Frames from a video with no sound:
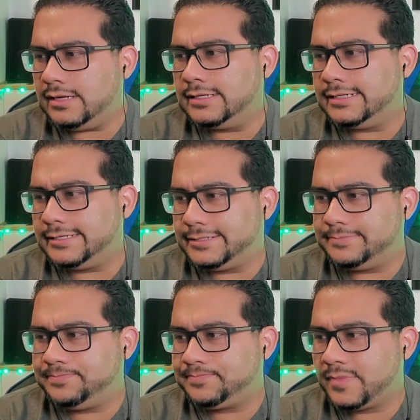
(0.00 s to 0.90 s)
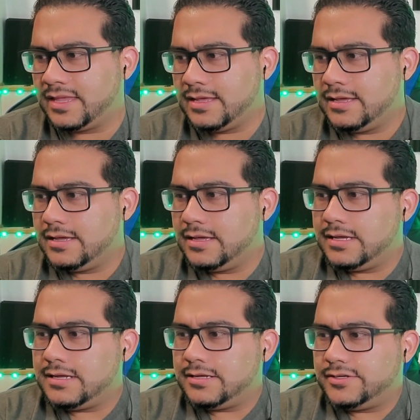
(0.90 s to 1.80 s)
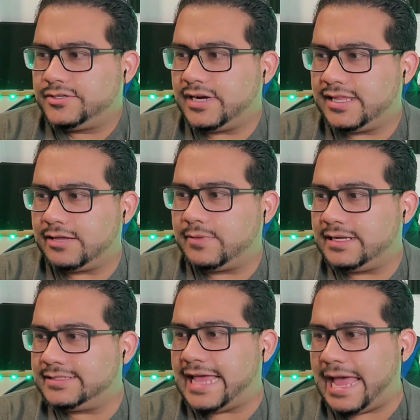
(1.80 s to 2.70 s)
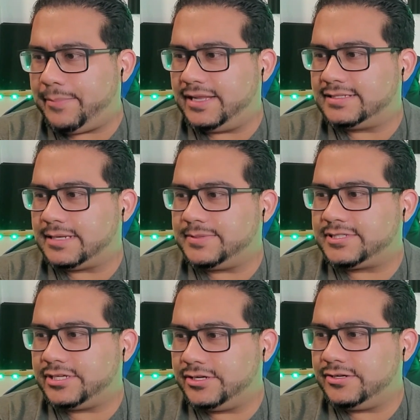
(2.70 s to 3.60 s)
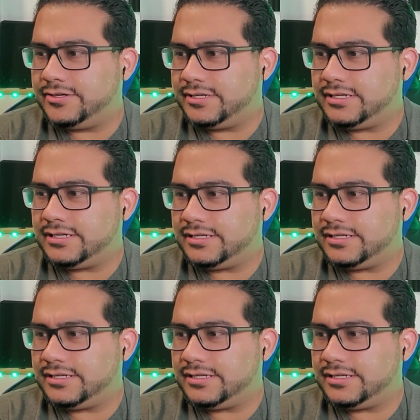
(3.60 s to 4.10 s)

Um, I'm trying to think what else happened this episode.